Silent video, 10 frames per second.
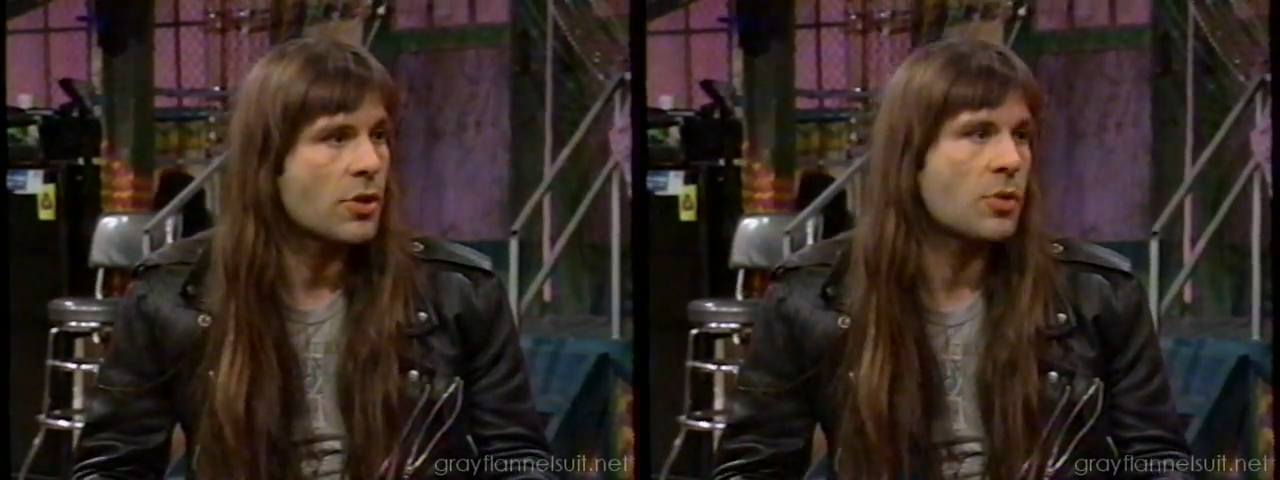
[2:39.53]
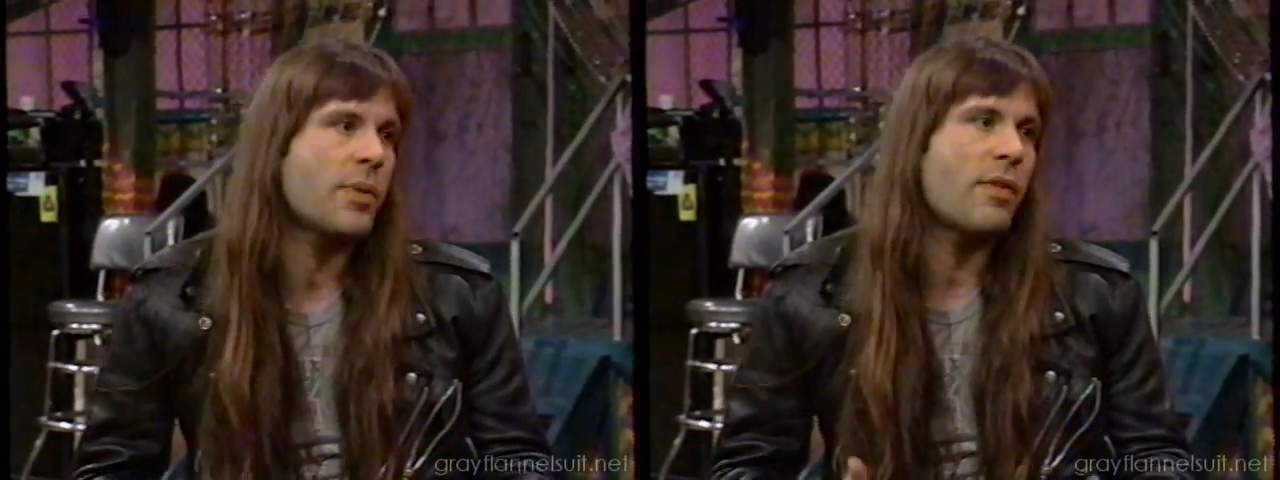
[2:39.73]

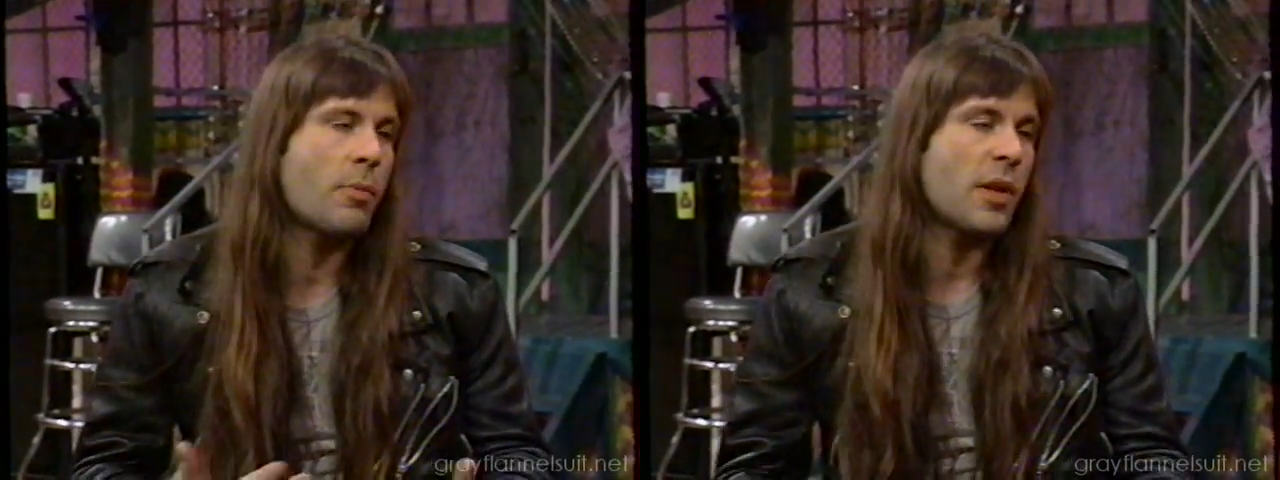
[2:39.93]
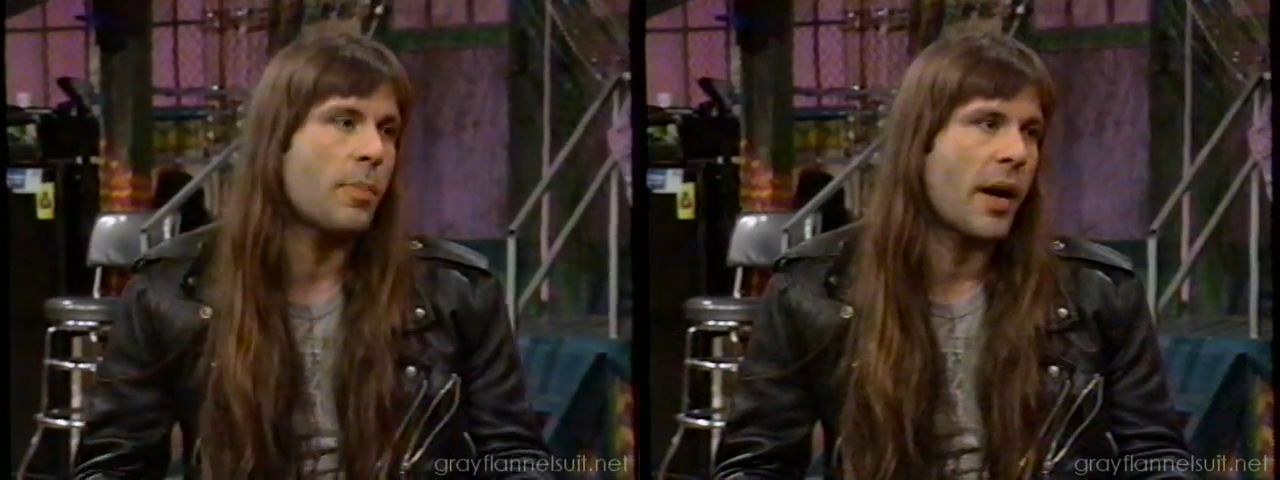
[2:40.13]
because we've
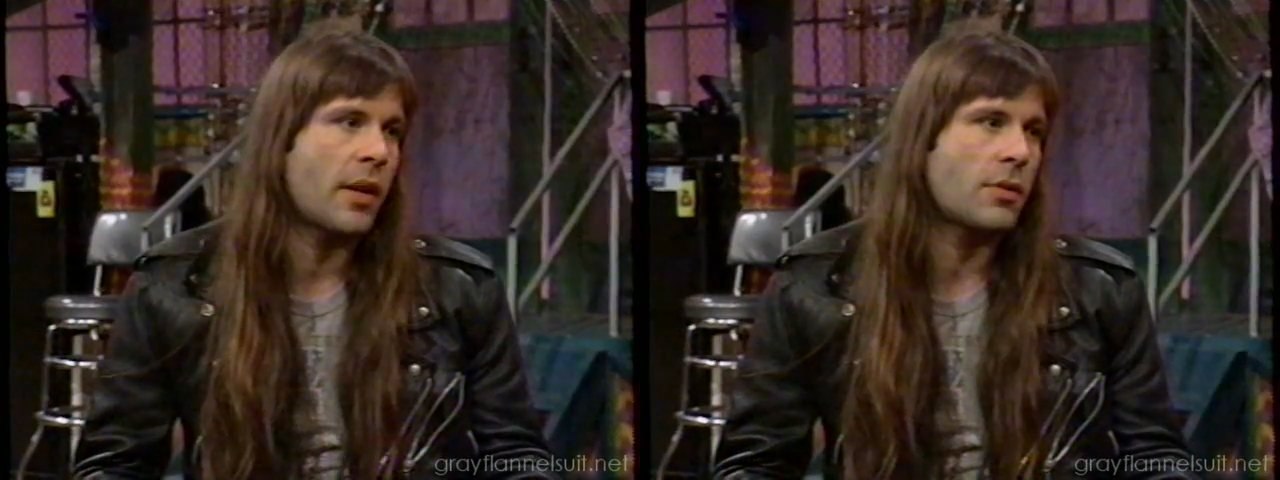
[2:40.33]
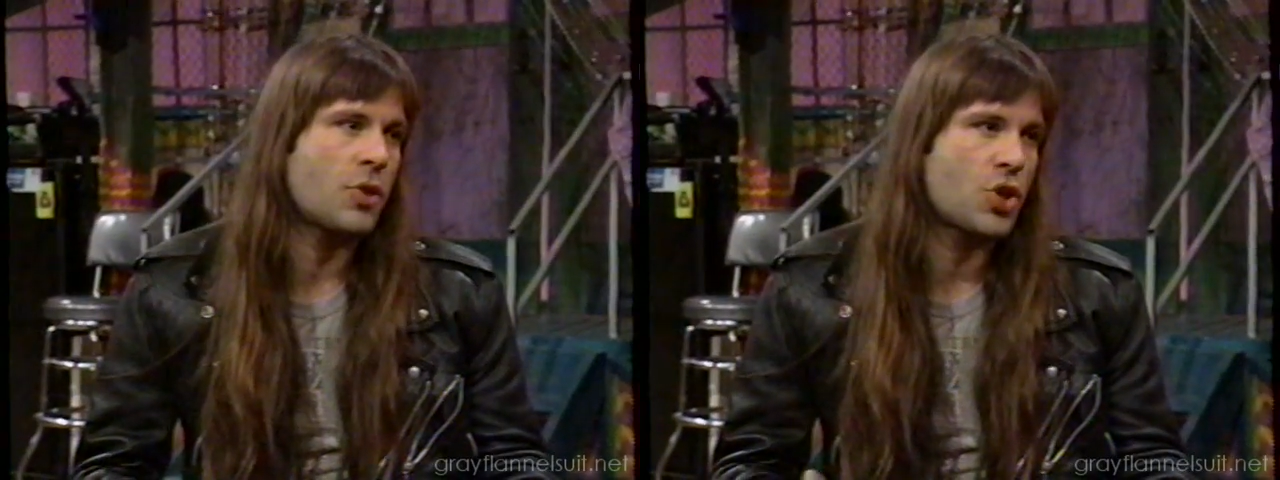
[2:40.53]
never been a
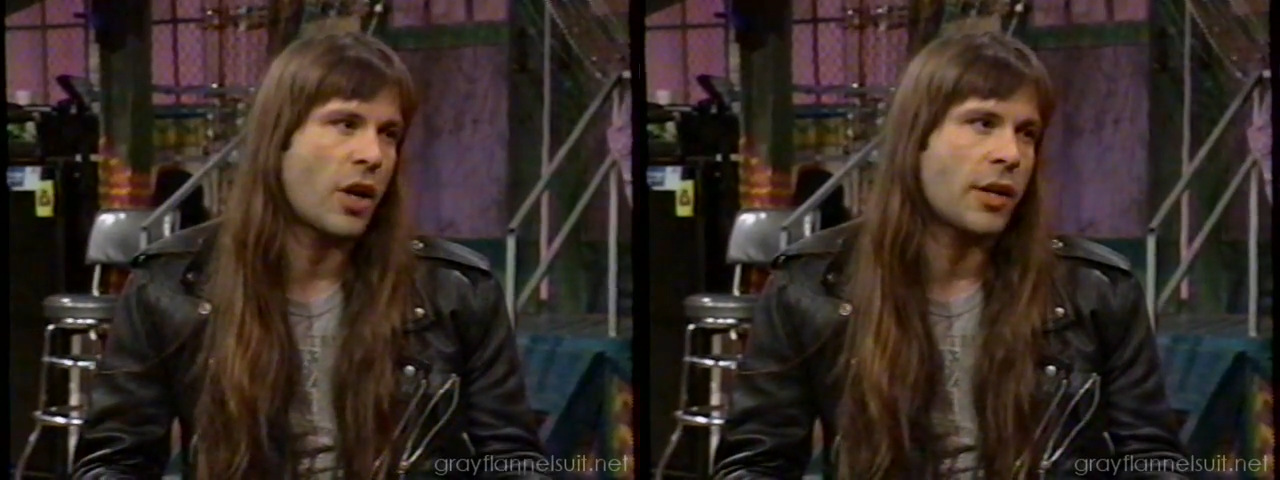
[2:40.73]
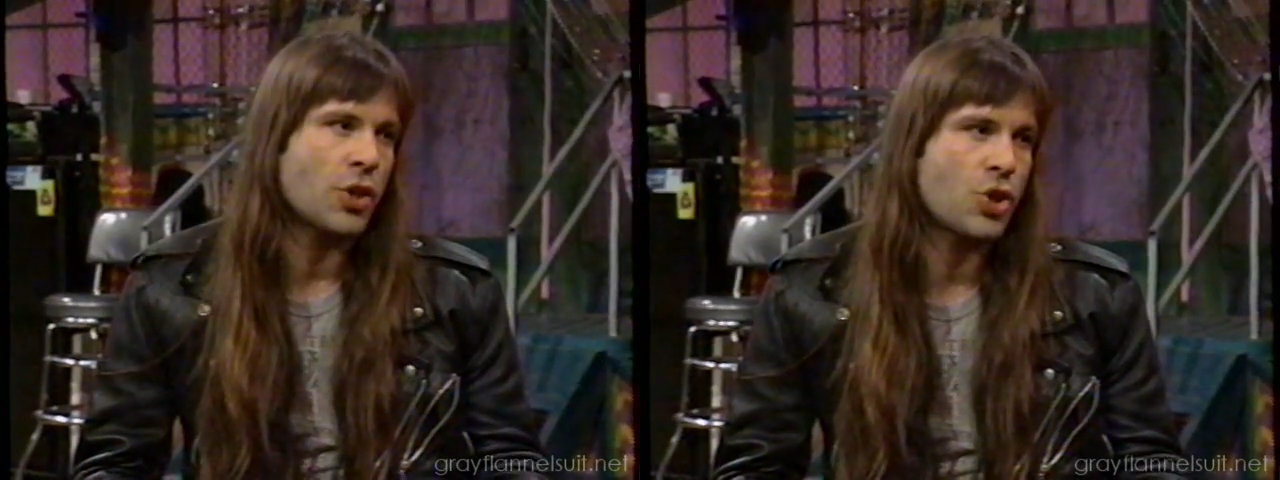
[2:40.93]
band to
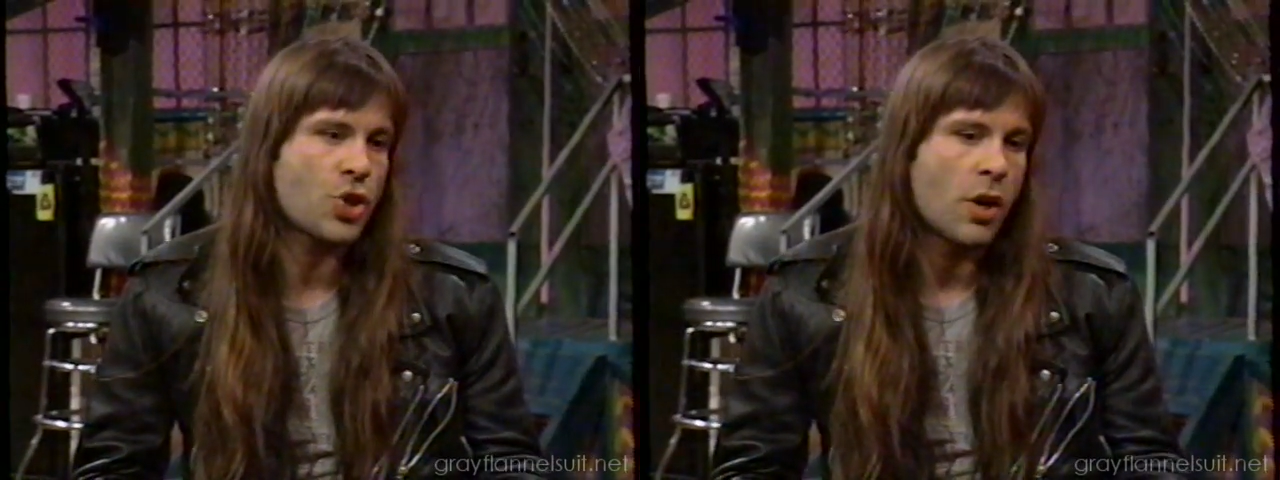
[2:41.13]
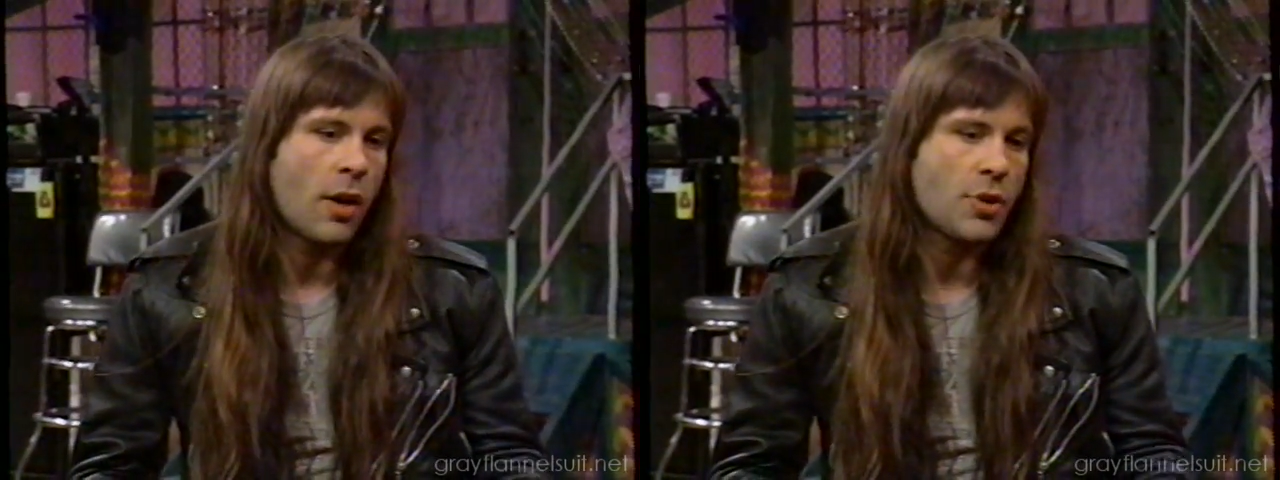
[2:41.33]
change